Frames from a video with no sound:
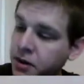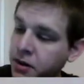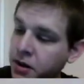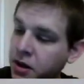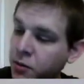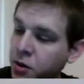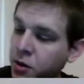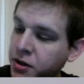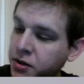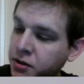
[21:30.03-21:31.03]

And I want to